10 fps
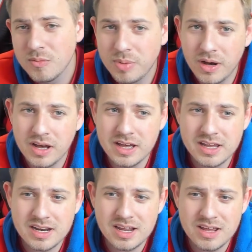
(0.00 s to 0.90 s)

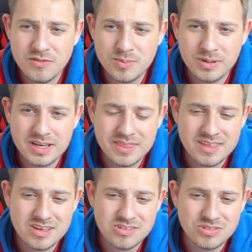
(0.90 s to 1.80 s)
But if you're playing
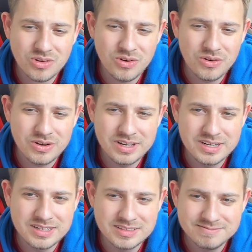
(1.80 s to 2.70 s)
this
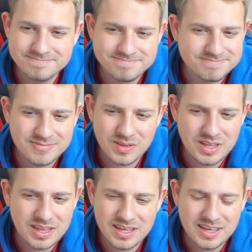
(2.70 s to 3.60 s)
on
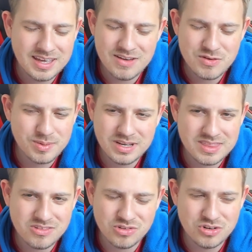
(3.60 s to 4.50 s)

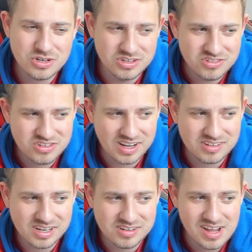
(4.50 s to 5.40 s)
turn 6
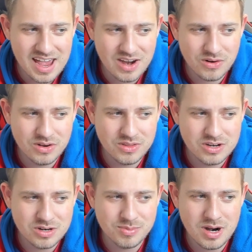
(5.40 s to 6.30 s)
against aggro, then
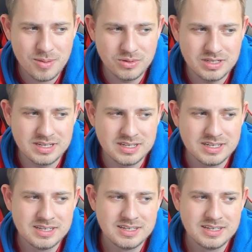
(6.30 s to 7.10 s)
you're probably